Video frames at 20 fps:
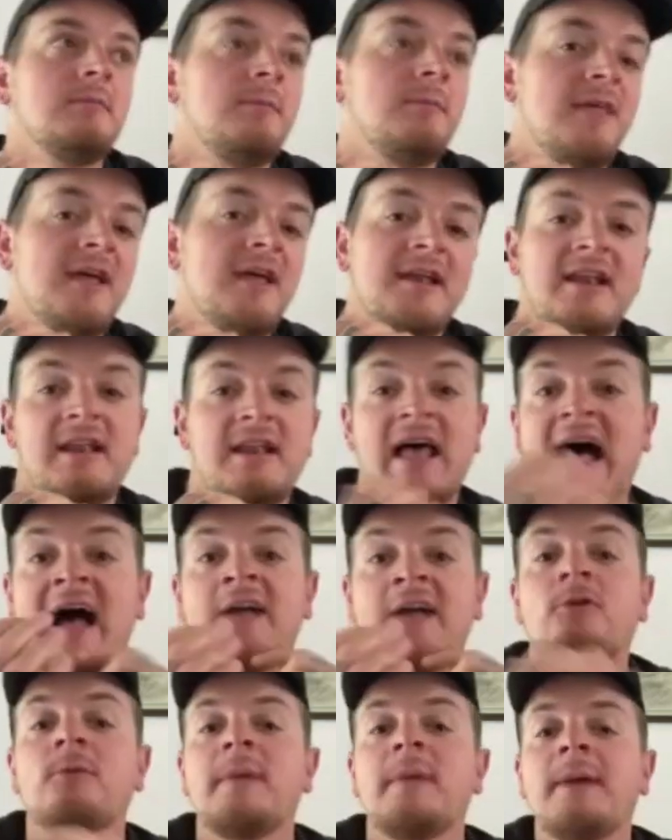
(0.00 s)
than
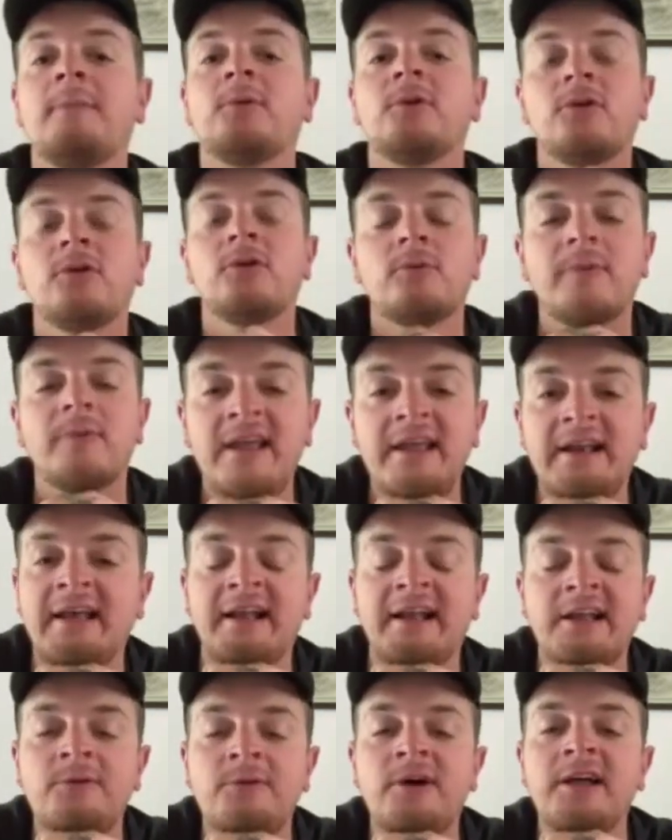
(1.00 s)
I remember there being
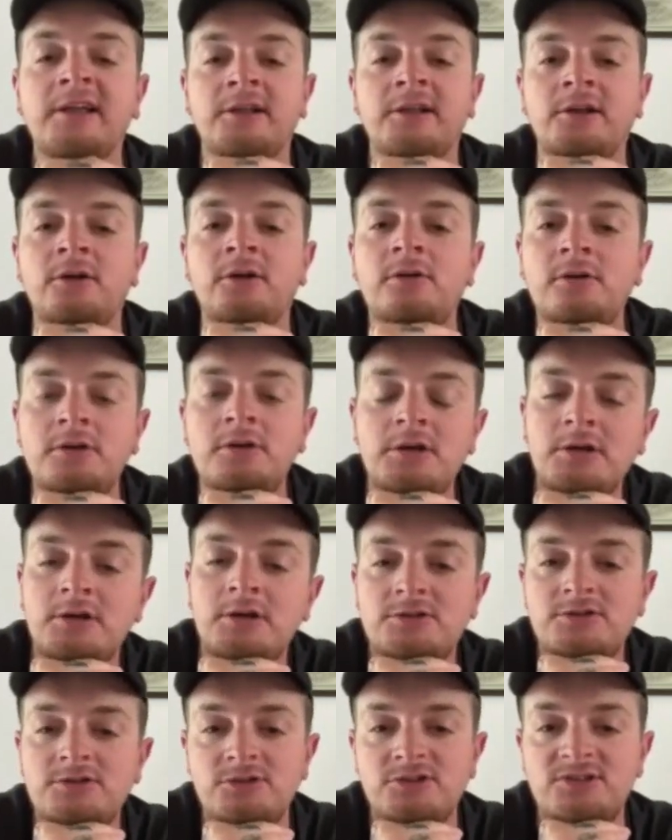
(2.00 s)
anyway, you know?
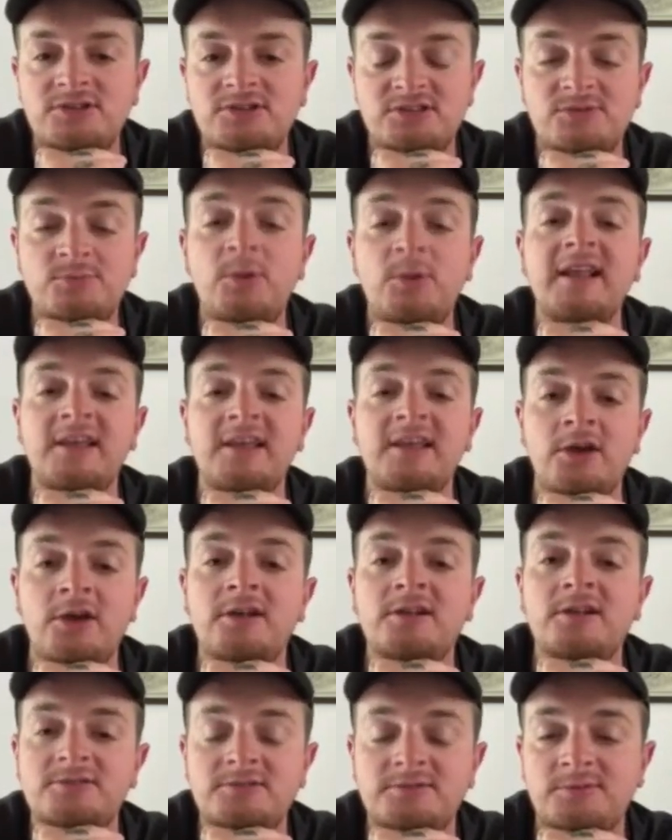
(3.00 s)
So it's pretty
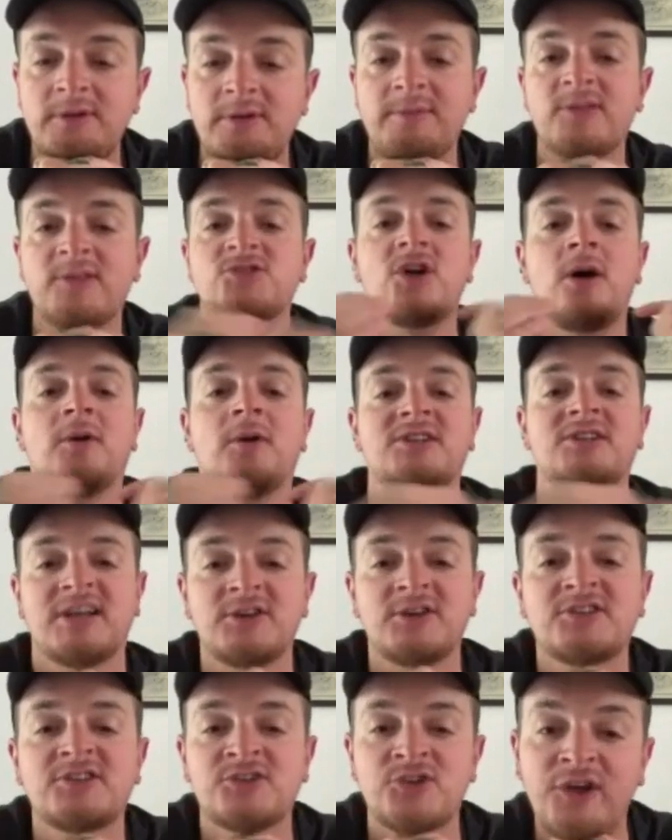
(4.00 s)
good. I mean, there's not much
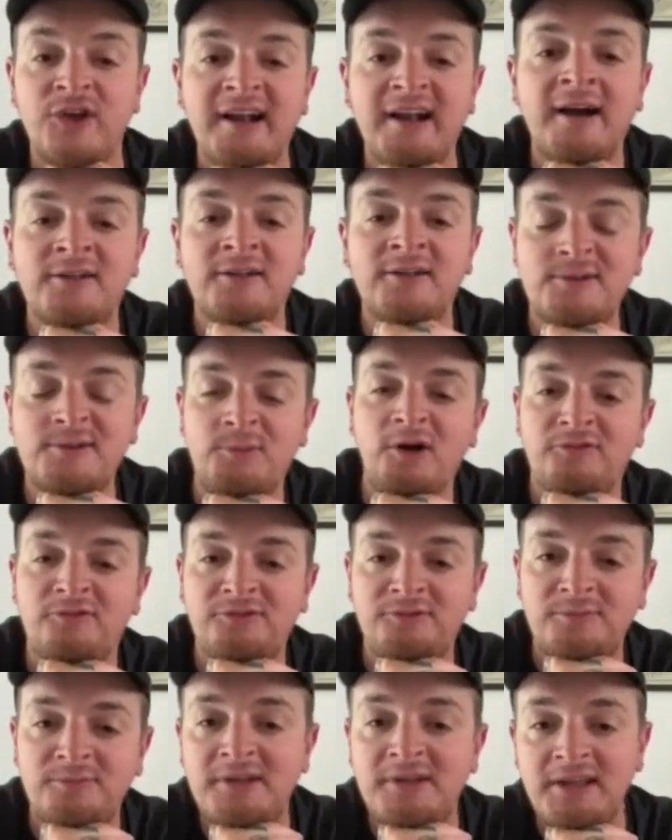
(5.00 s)
else to do in Ireland apart
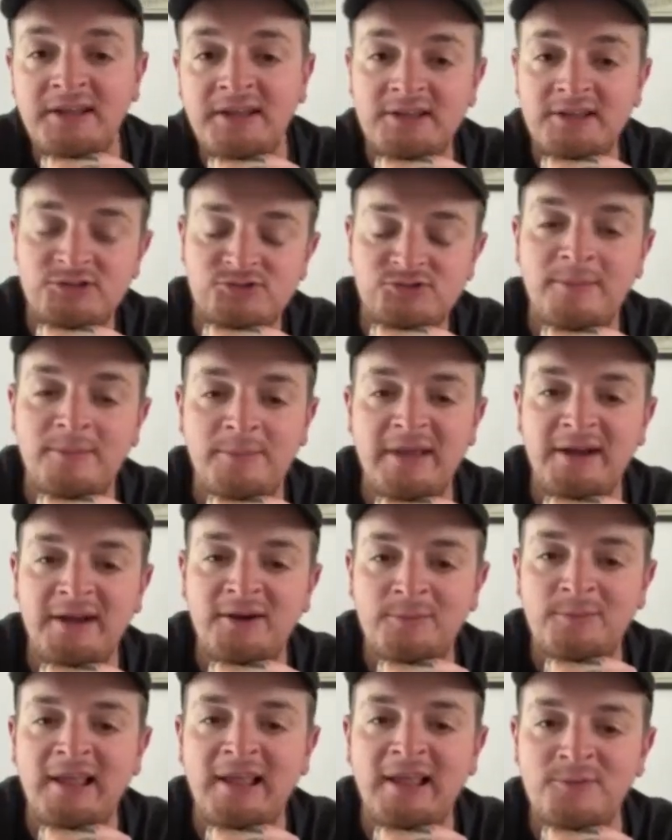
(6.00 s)
from drink beer
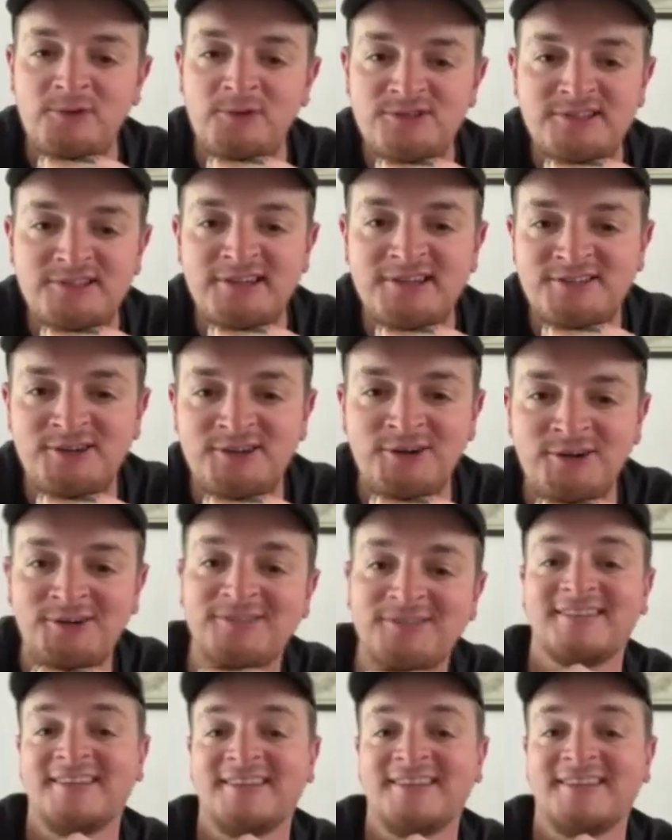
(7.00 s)
and play music. So